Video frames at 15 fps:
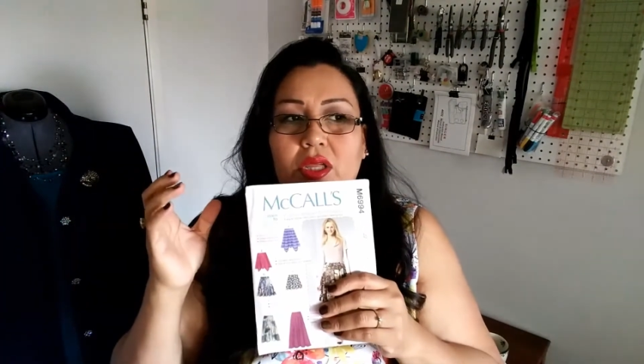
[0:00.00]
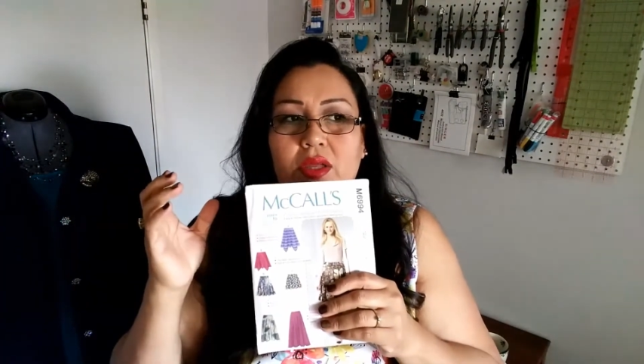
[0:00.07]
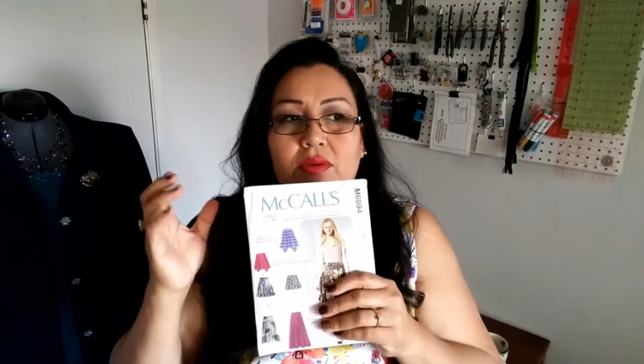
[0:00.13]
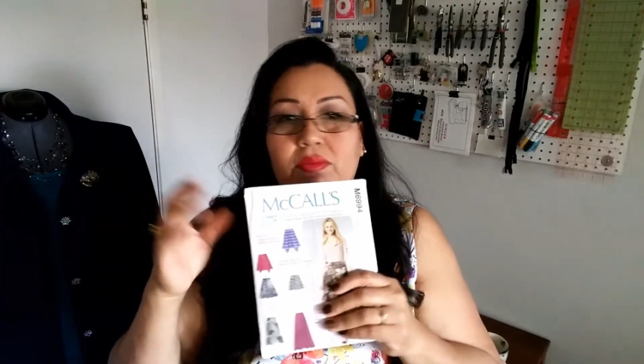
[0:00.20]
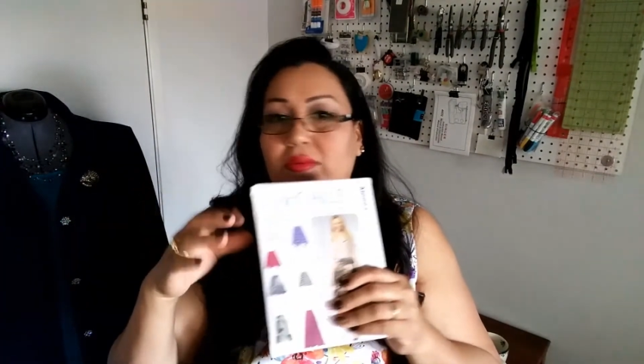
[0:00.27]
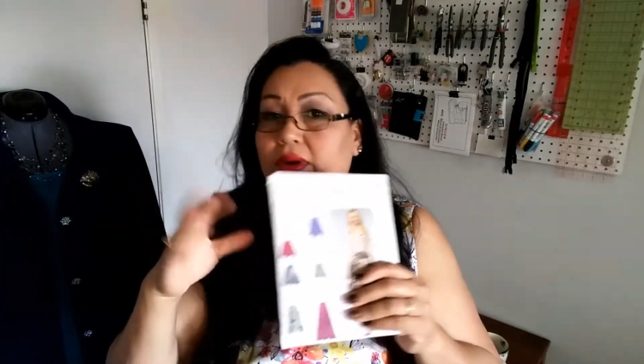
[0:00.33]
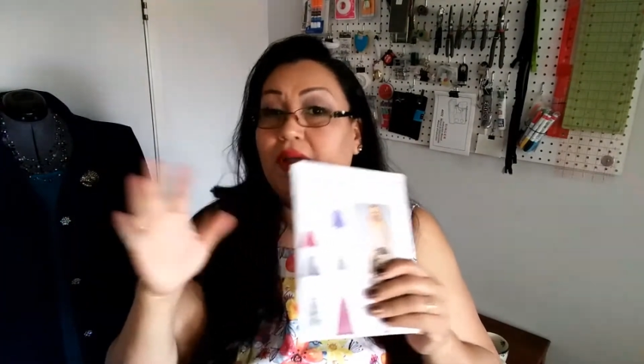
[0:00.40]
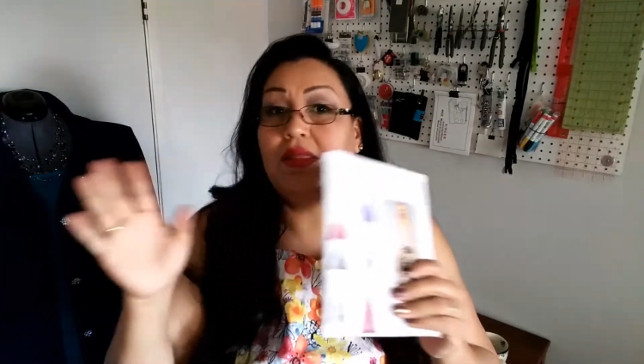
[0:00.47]

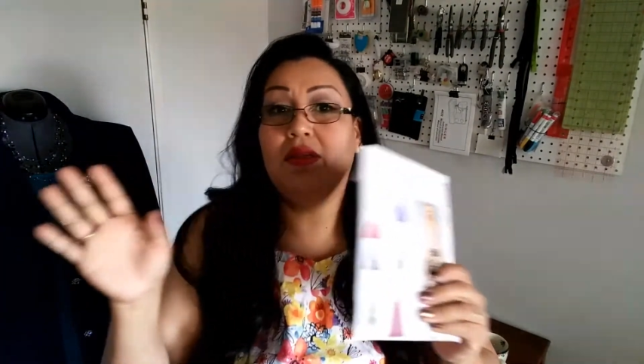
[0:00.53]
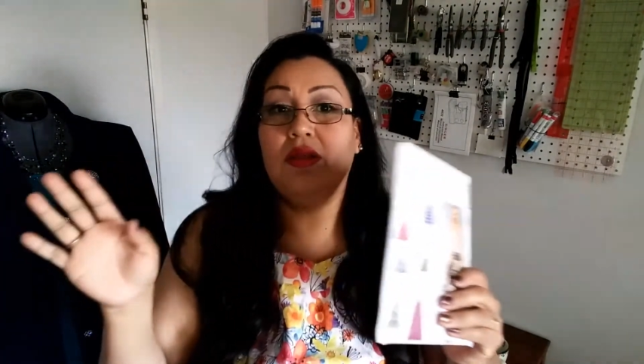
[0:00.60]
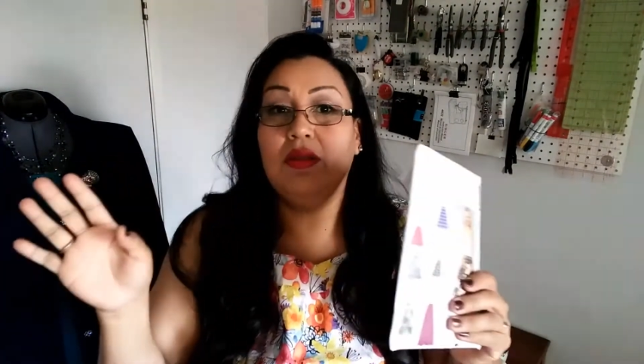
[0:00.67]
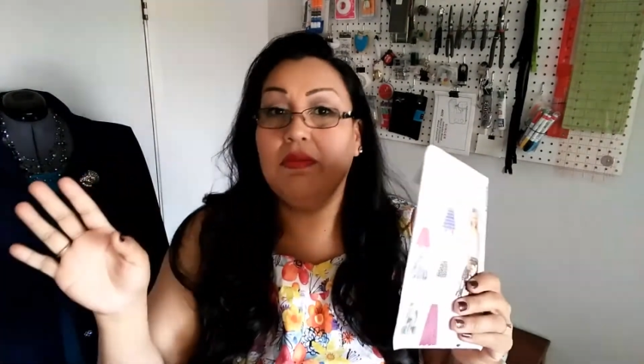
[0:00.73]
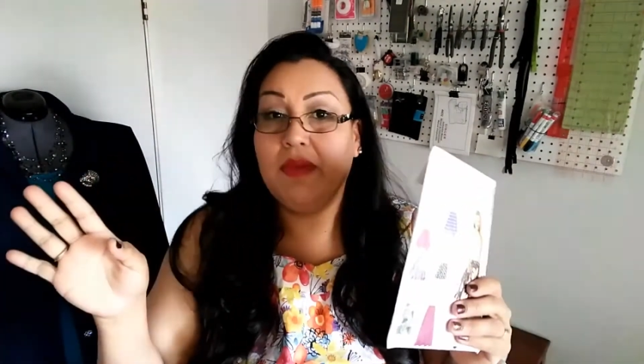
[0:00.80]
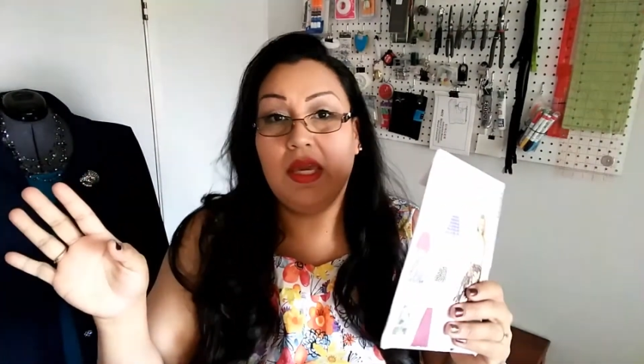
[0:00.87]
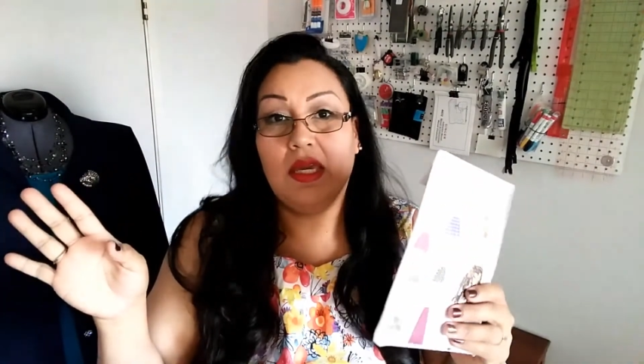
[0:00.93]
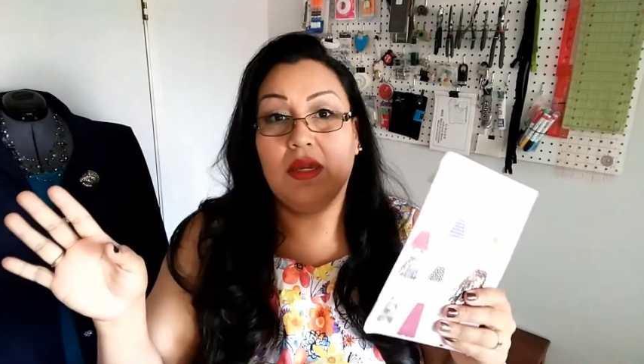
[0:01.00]
whether
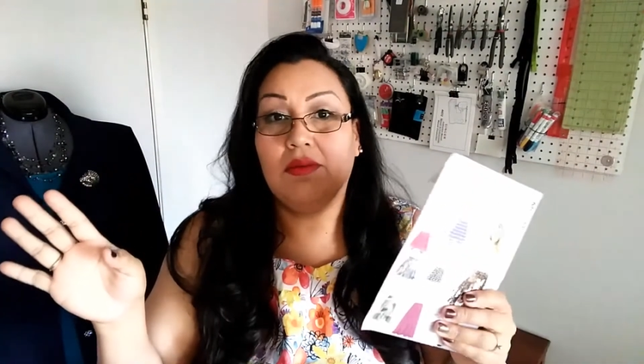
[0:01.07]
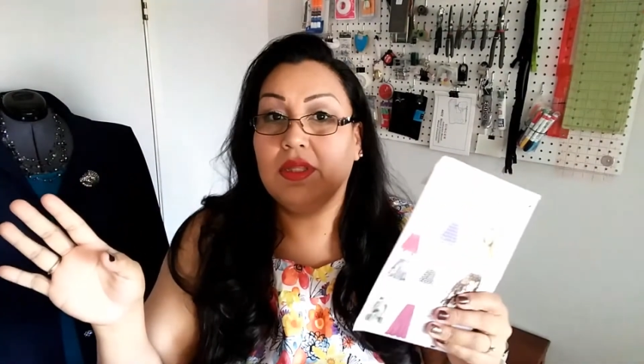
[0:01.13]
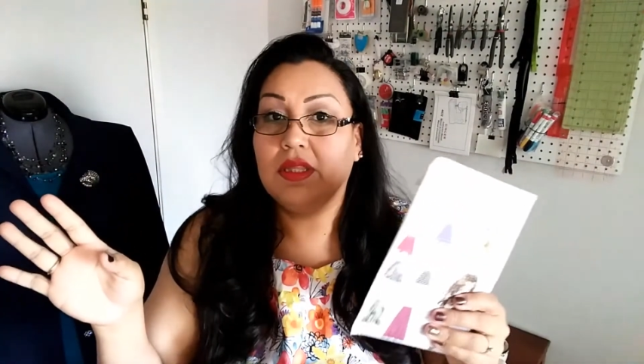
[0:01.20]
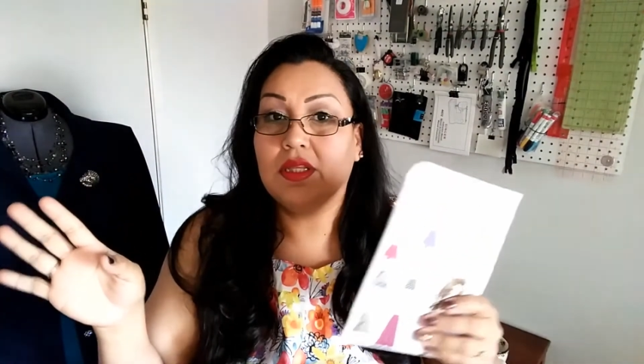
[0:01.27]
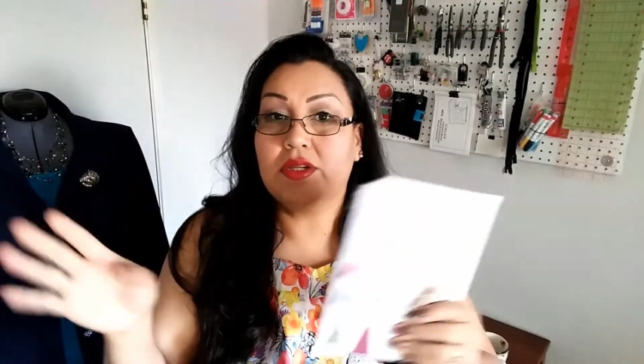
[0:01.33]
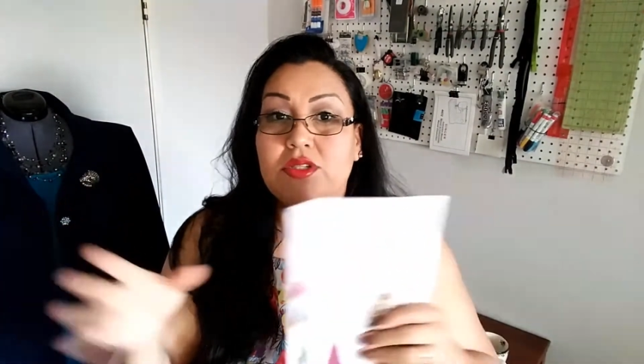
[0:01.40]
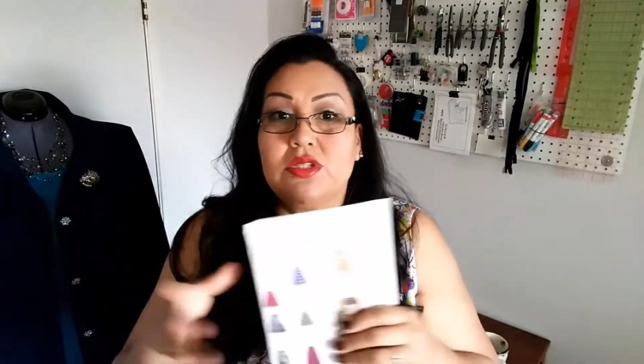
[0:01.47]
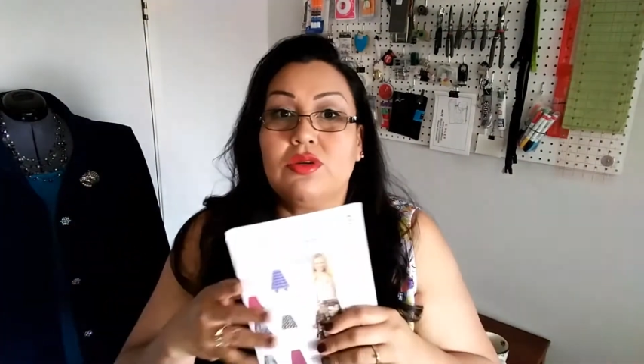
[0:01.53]
you make it
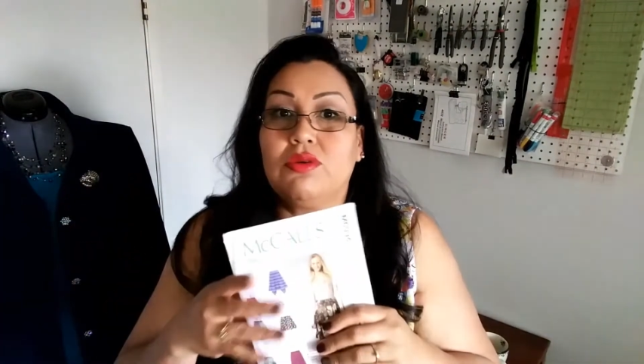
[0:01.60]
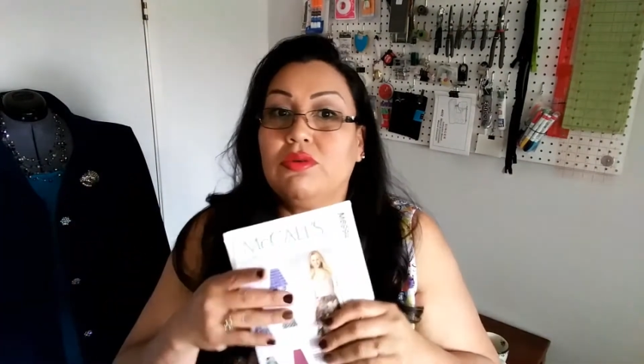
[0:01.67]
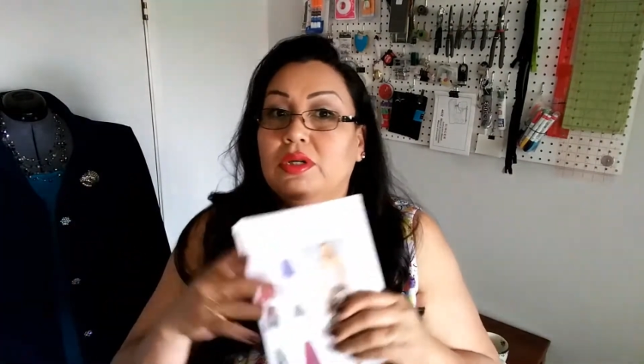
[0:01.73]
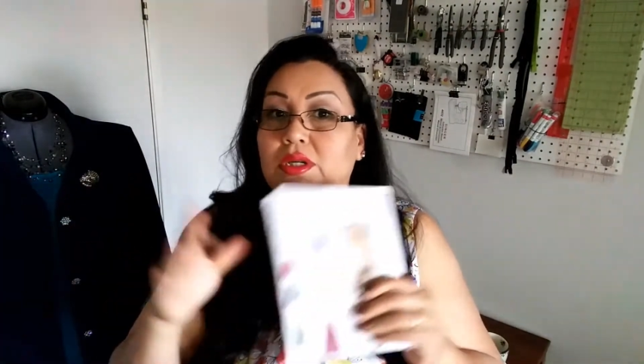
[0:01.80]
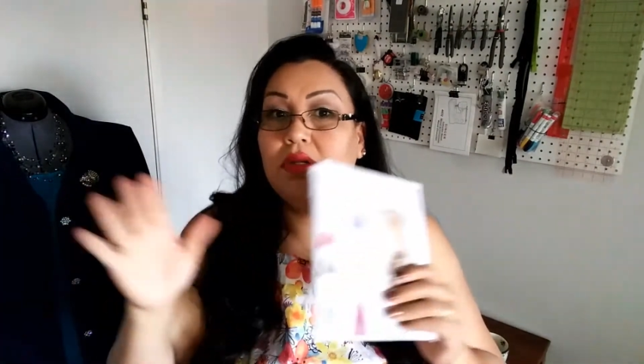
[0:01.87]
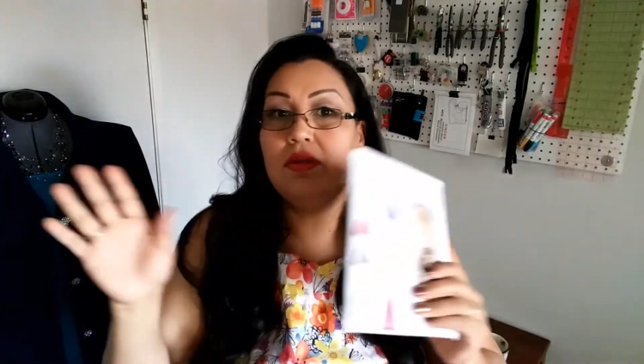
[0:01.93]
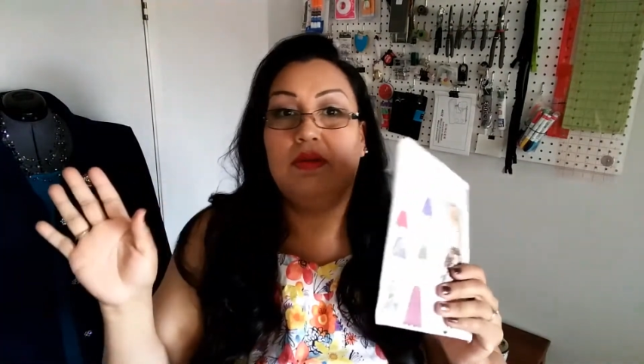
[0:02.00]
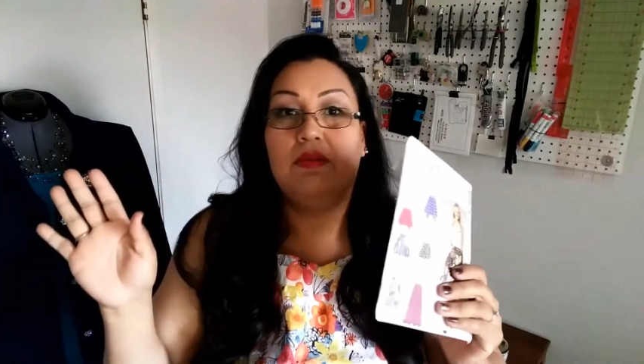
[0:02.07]
with a tutorial